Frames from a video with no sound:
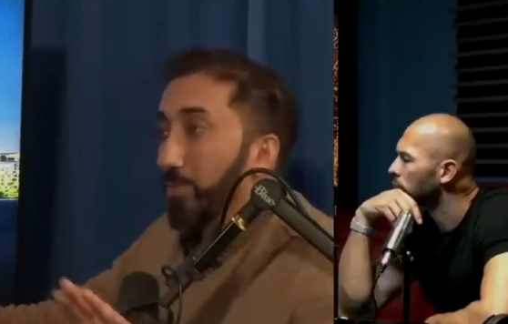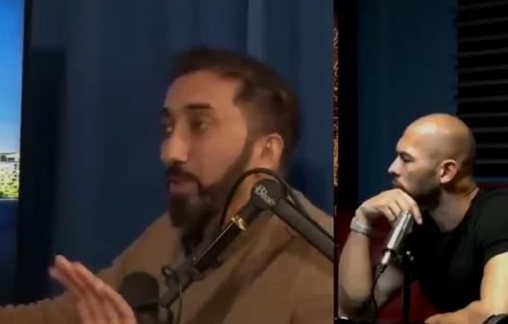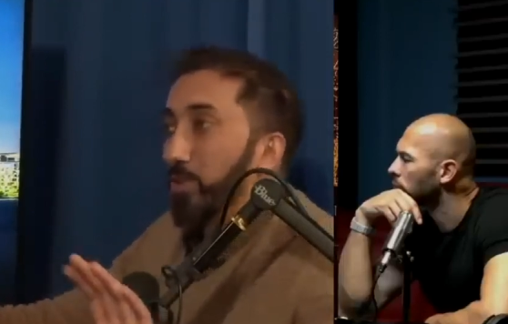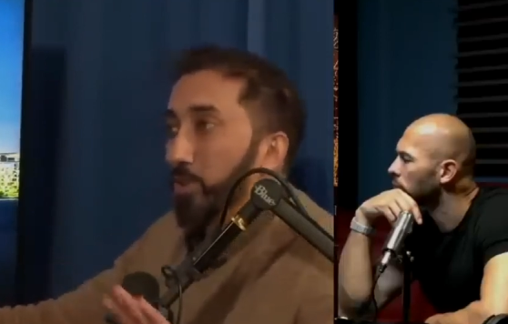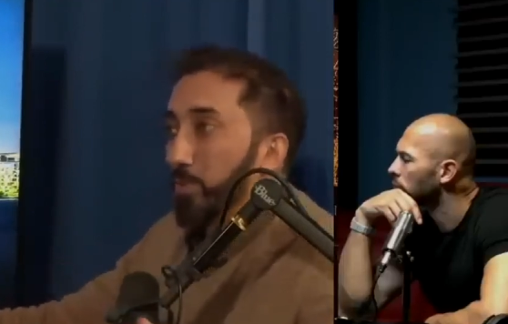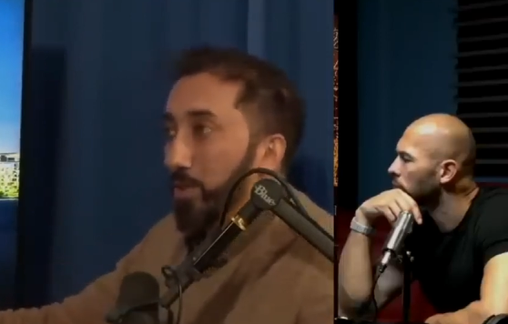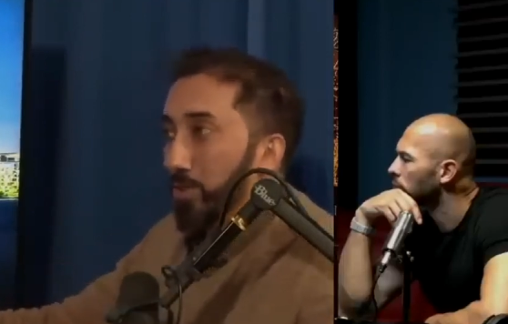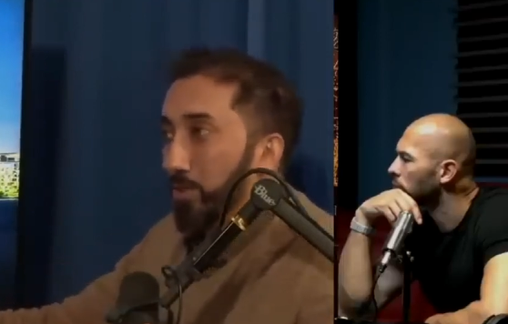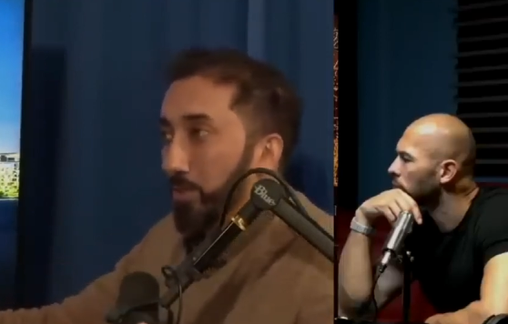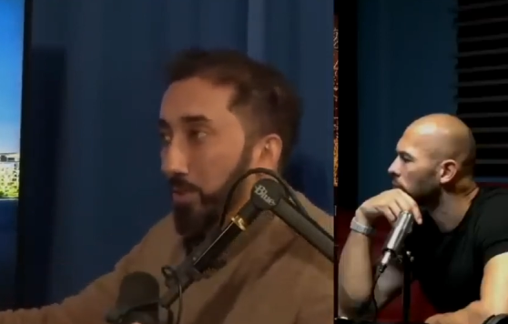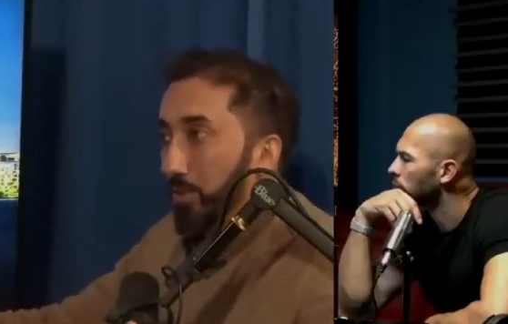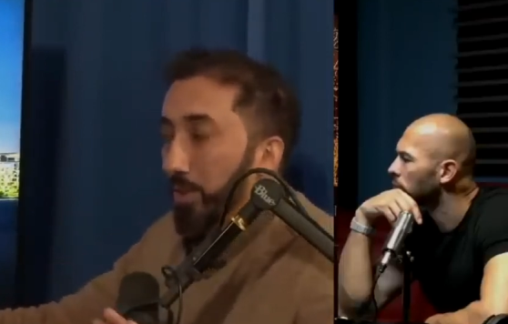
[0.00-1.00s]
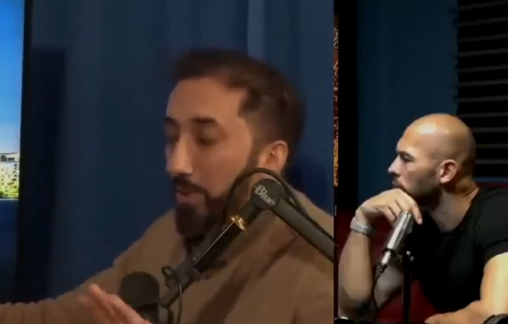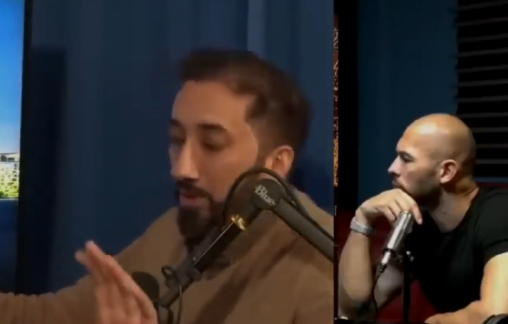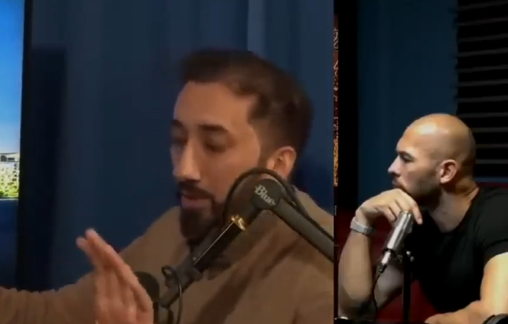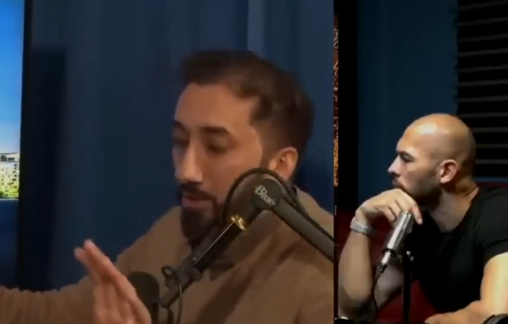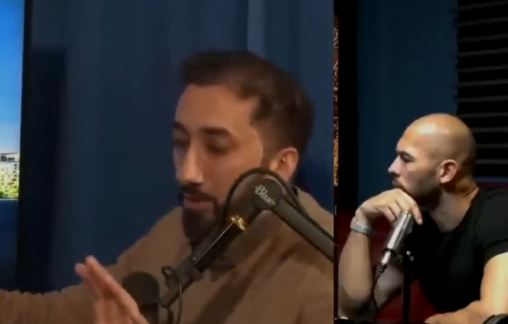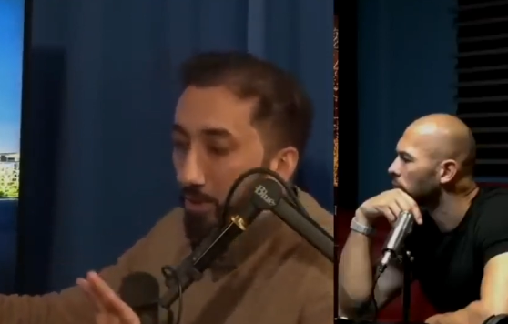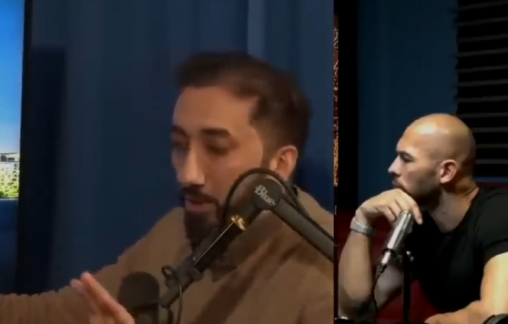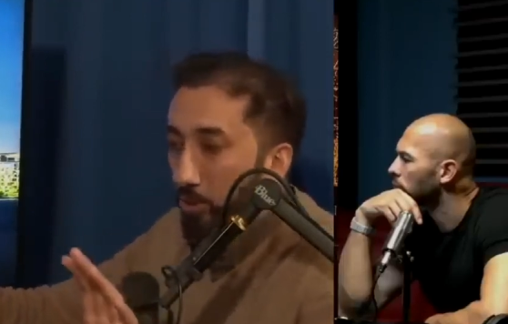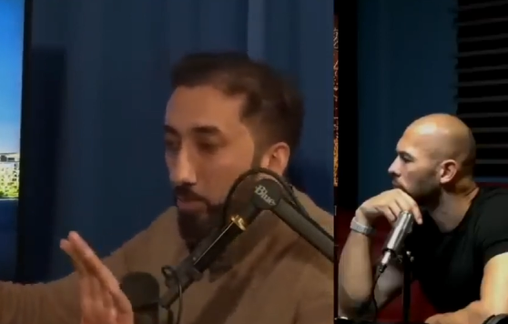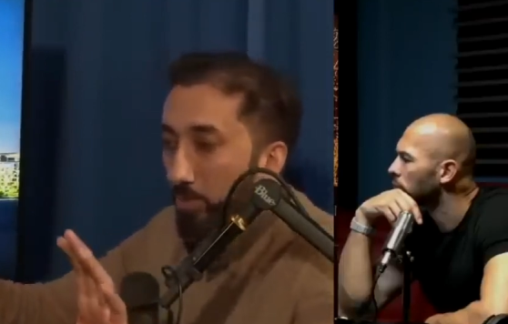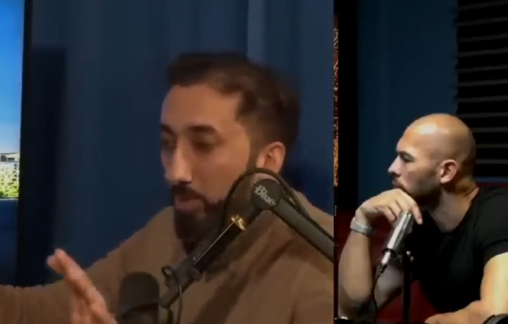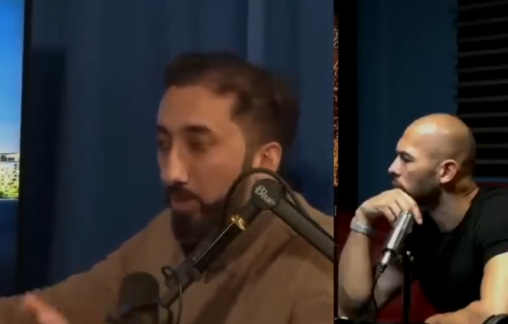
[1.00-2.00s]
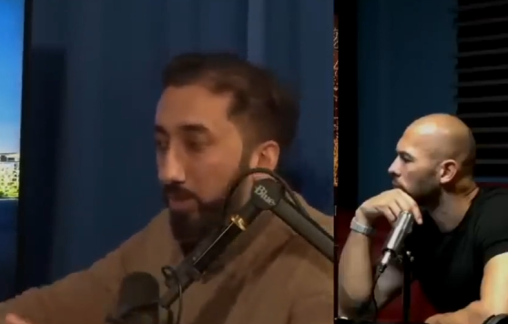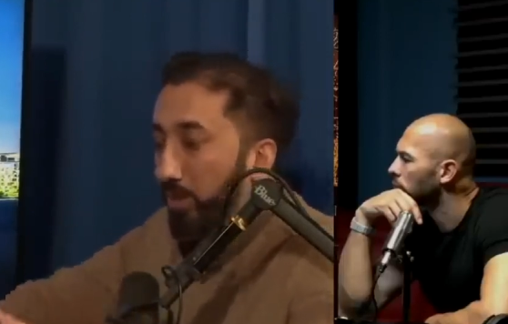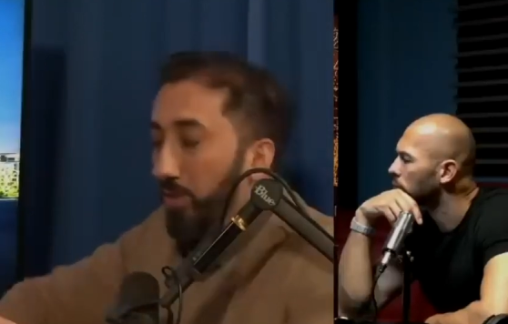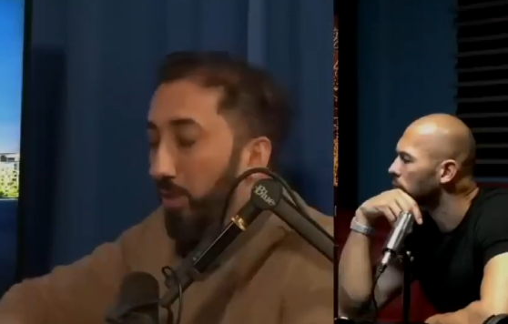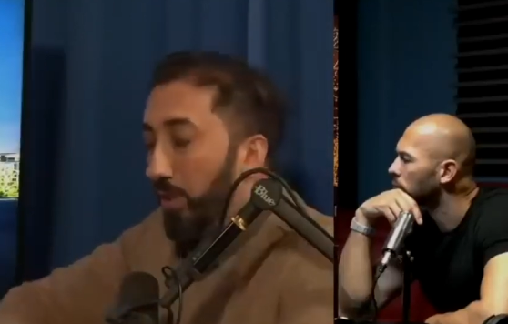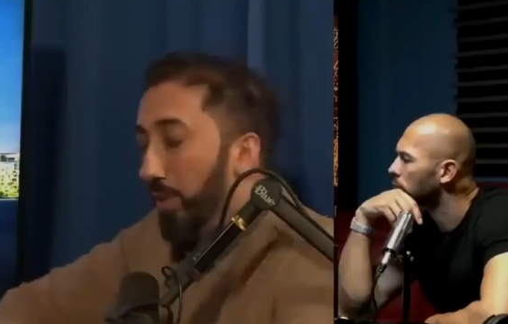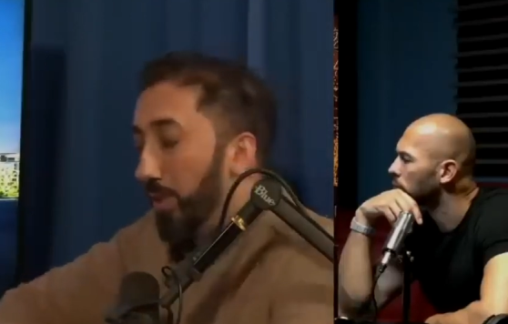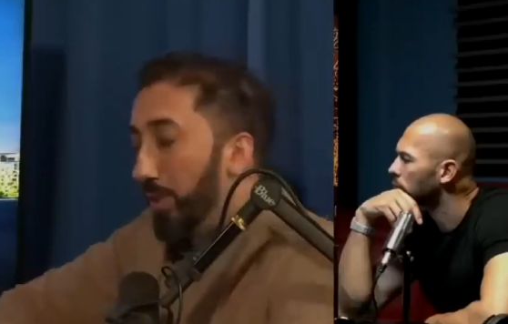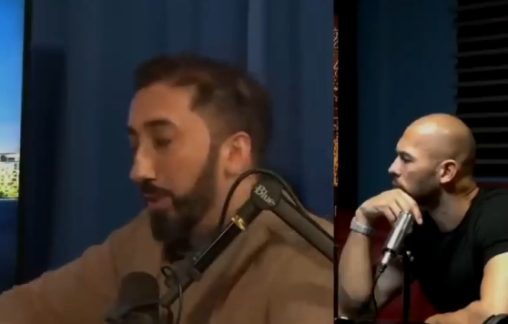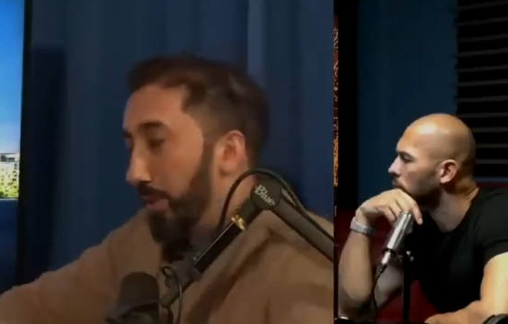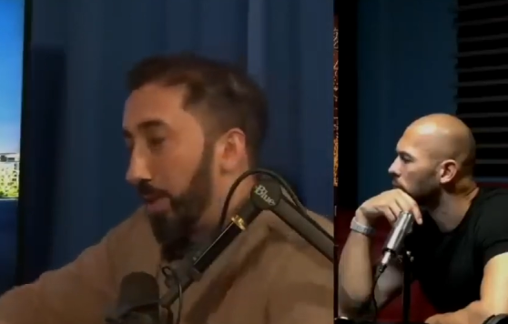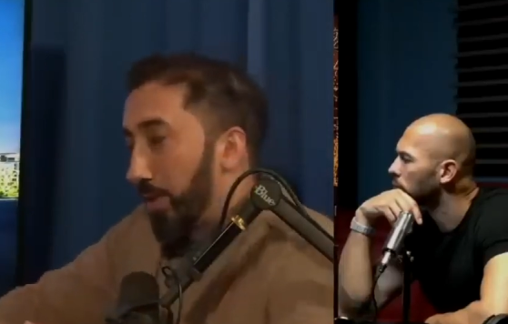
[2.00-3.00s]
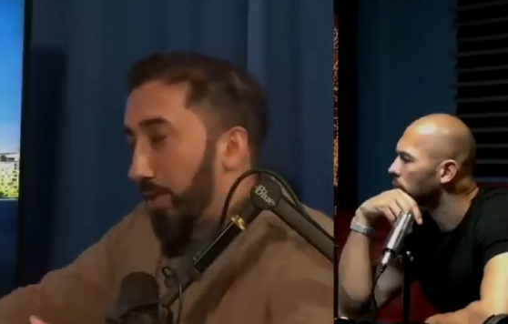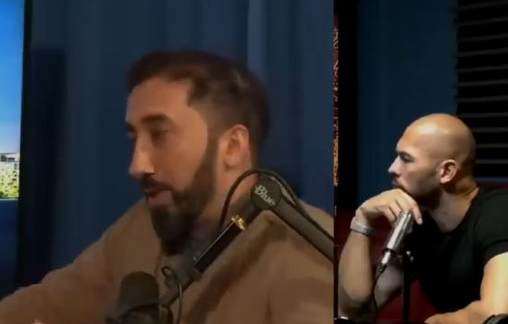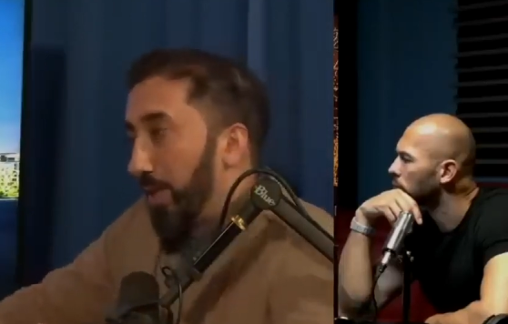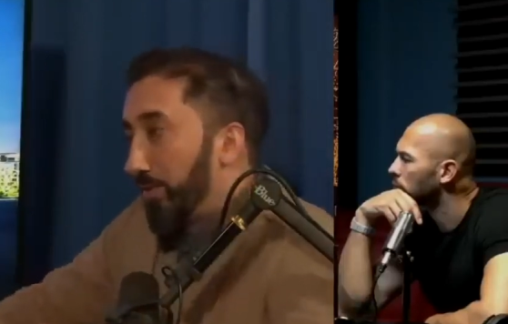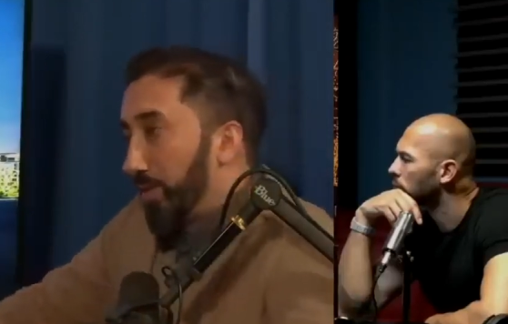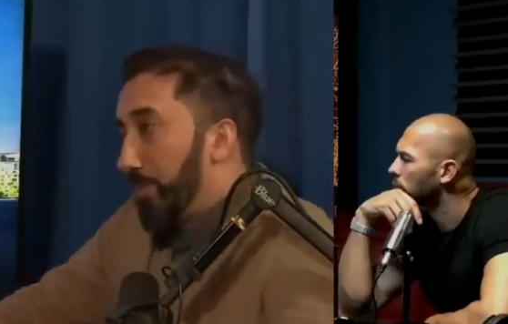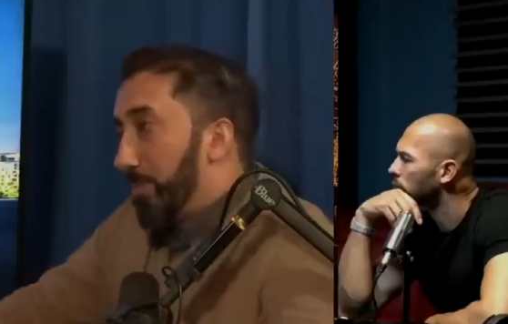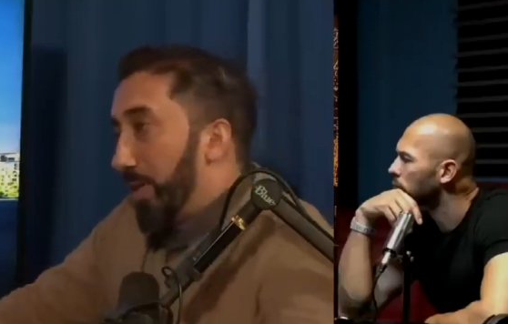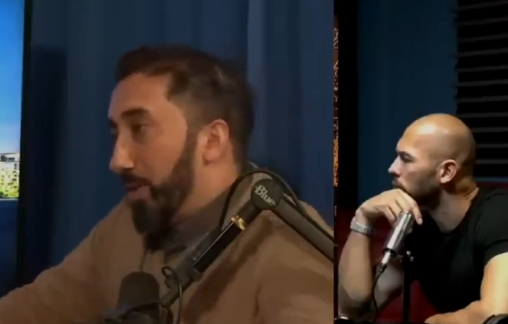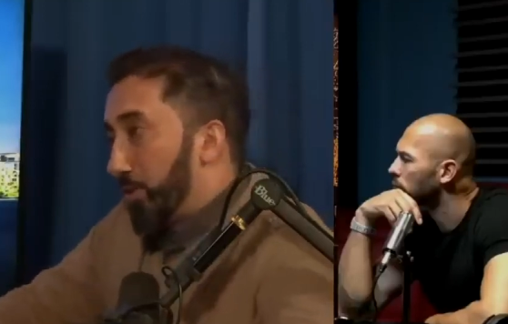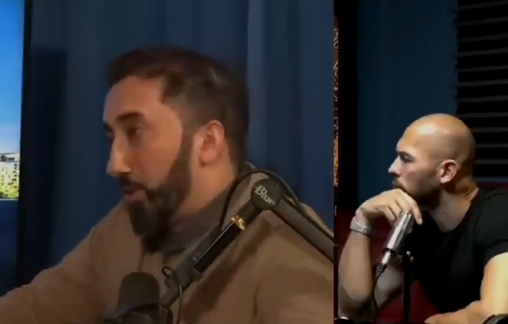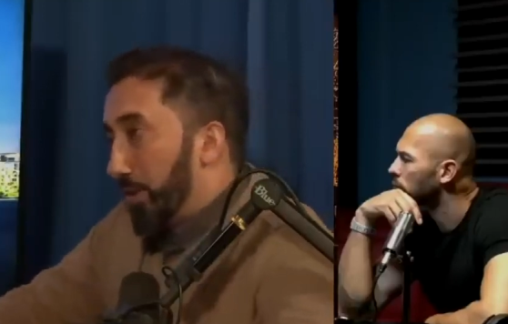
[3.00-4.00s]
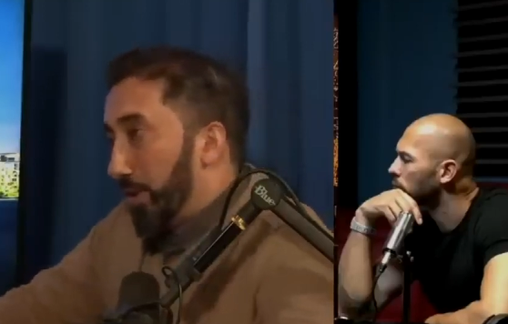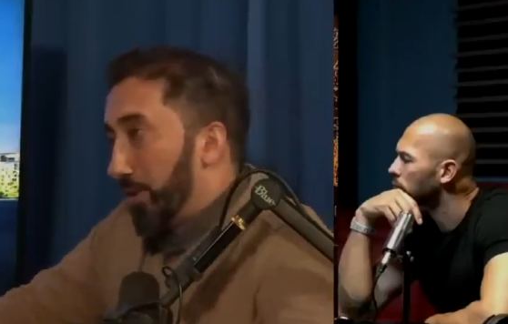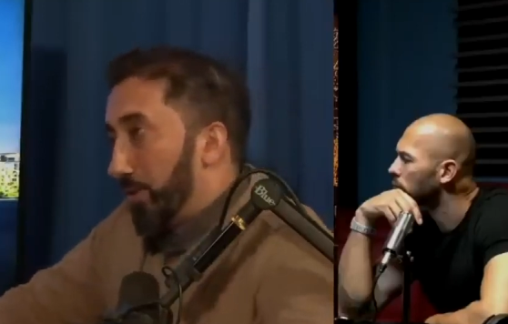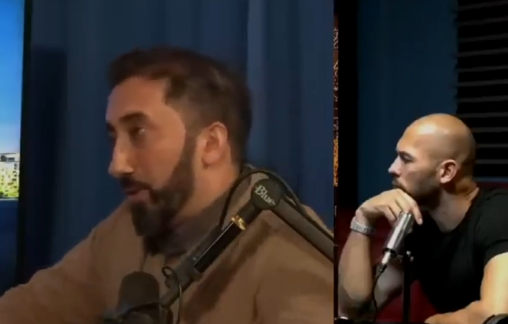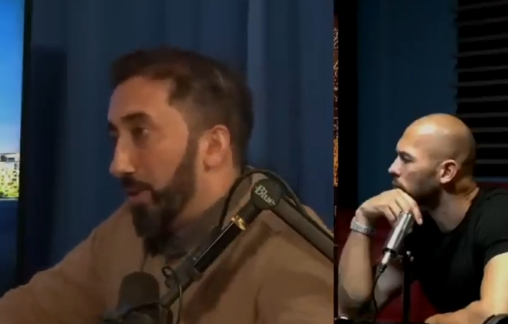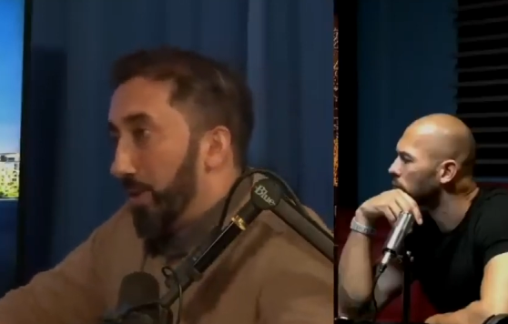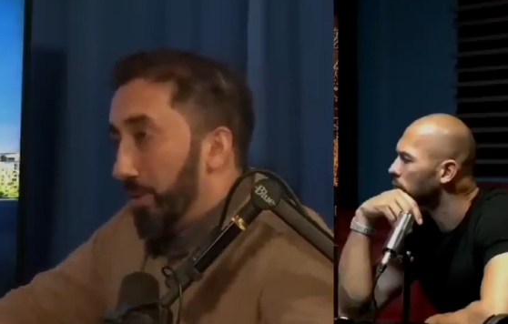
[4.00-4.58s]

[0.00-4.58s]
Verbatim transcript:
Speaker 1: as much as possible. At the end of the day, human beings can are going to have some bias or the other,